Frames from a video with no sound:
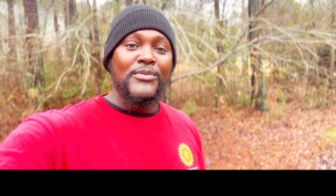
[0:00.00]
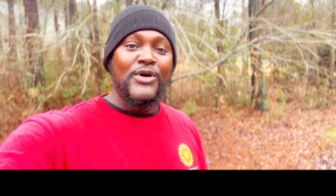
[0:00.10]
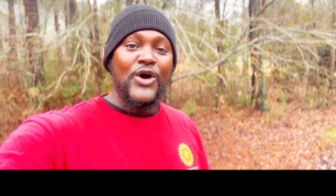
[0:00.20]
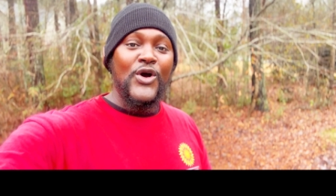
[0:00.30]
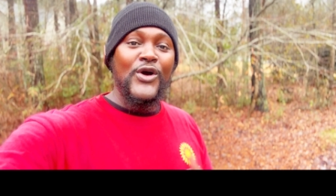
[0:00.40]

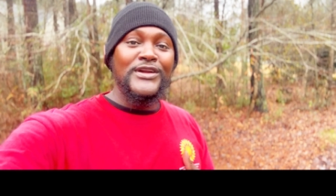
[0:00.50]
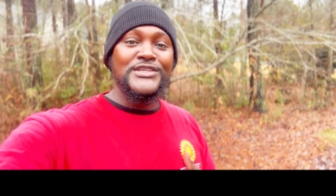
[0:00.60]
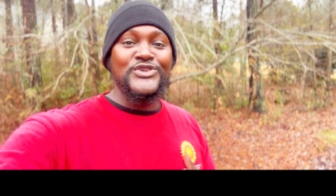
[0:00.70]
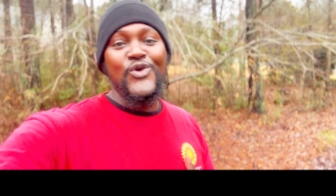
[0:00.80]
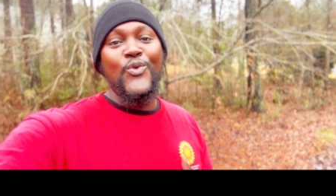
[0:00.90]
my heart is
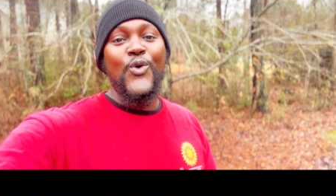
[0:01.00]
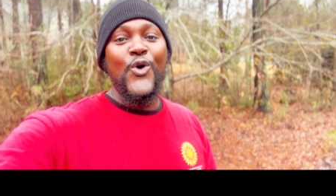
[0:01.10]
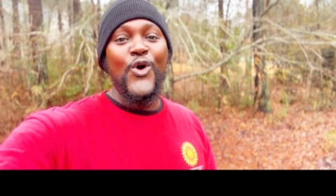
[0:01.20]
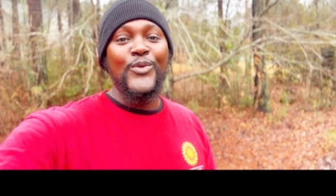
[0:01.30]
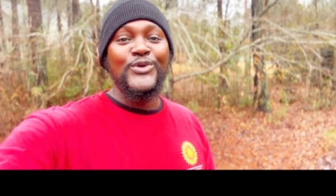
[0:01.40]
so
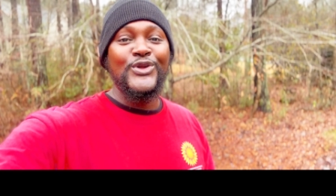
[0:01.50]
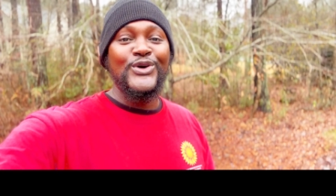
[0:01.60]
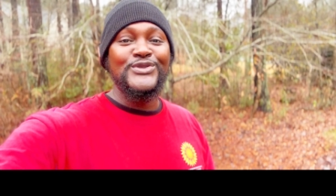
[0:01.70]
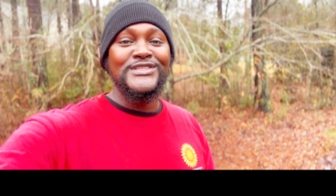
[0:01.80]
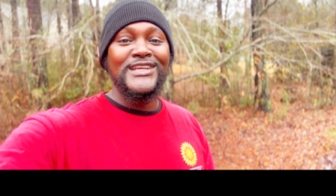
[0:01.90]
warm, you
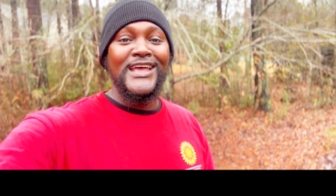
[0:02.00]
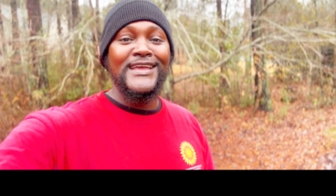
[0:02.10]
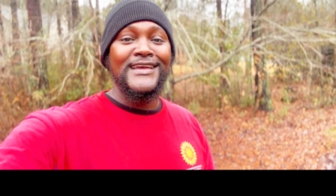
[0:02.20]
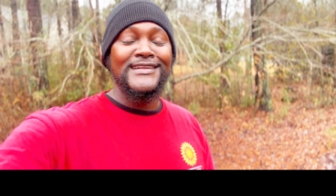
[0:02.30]
know, today.